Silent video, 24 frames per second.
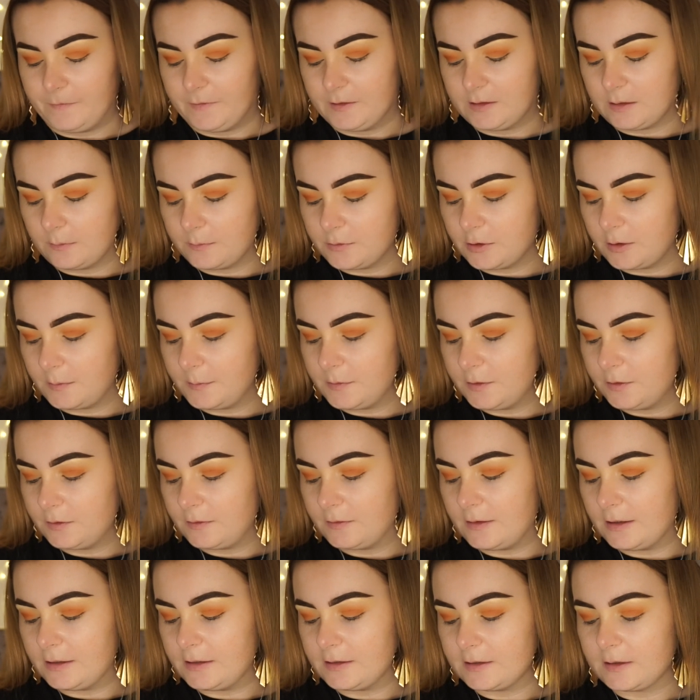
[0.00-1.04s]
Sometimes
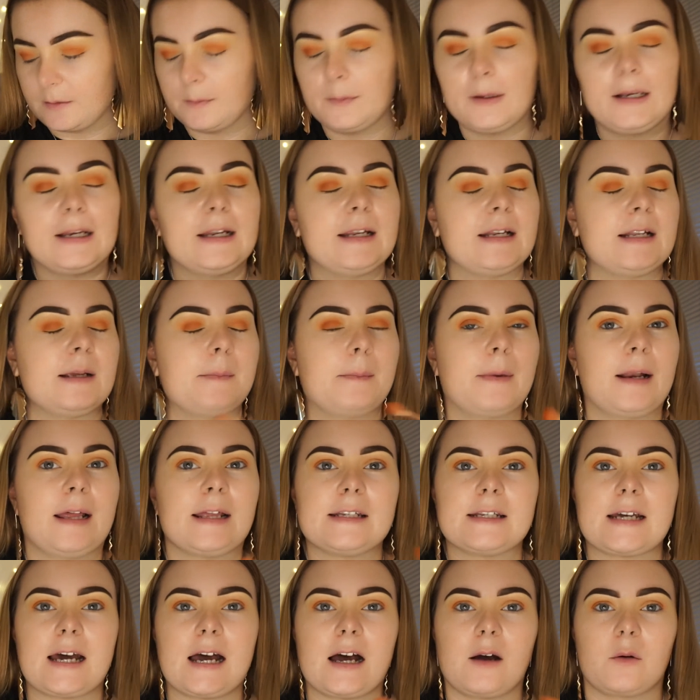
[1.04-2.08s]
they just completely
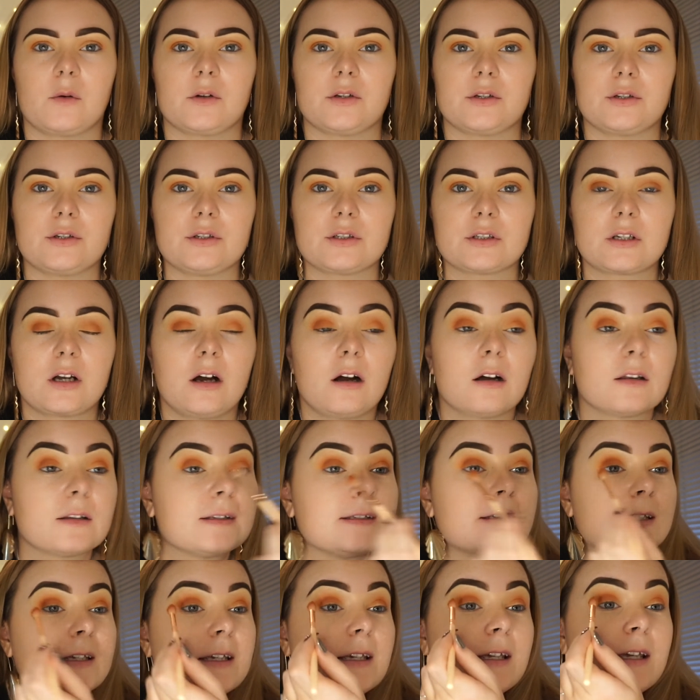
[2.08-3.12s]
blend out and you just can't
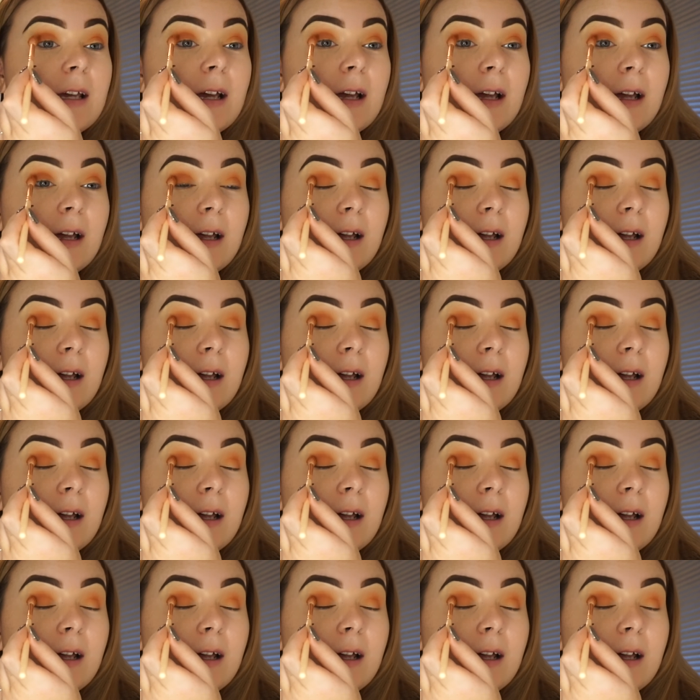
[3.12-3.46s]
see